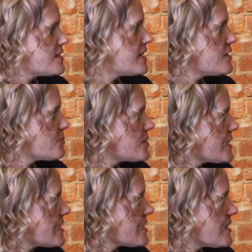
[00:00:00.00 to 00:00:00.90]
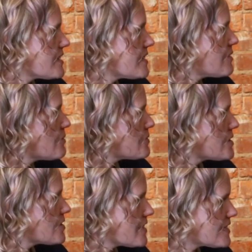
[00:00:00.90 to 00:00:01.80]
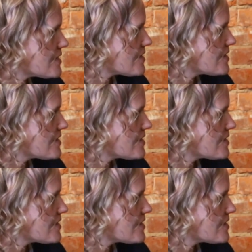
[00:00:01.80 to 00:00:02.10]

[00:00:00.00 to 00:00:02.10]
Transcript: than you're planning yes. on? And what was your answer?